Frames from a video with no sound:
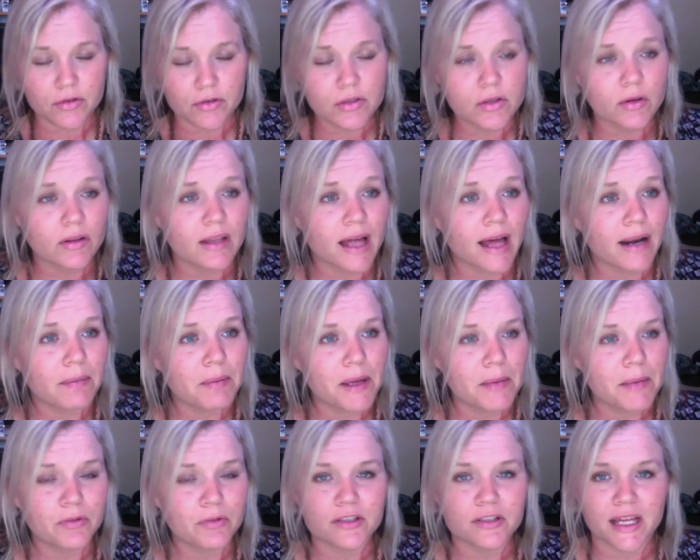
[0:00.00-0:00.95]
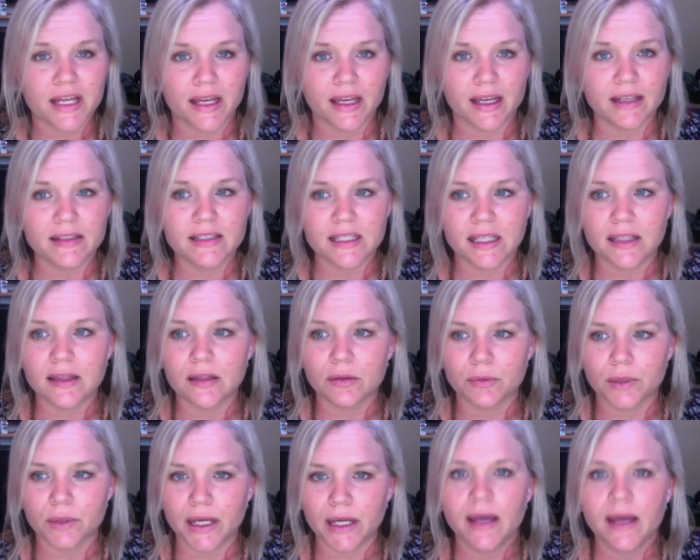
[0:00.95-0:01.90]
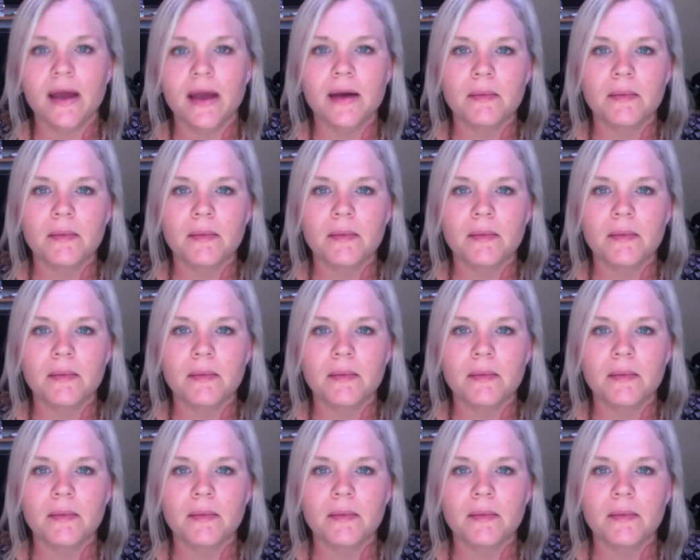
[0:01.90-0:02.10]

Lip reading: So a lot of people are taking D3,